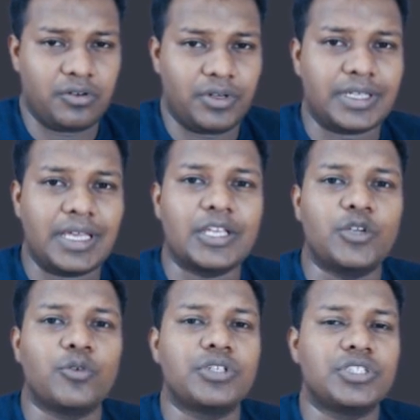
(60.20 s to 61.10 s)
correct
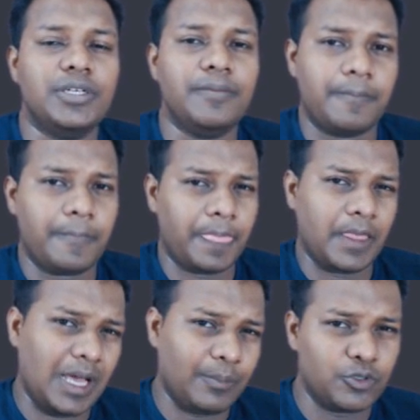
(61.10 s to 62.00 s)
accuracy
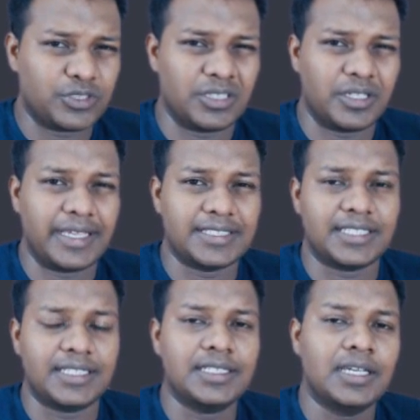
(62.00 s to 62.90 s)
up to a certain
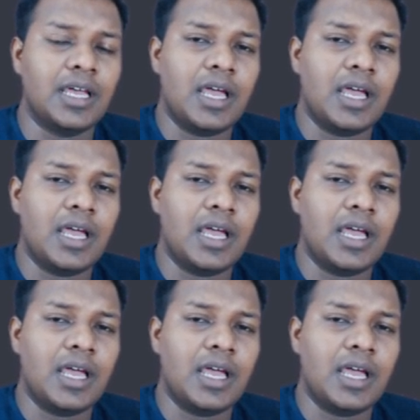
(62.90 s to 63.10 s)
extent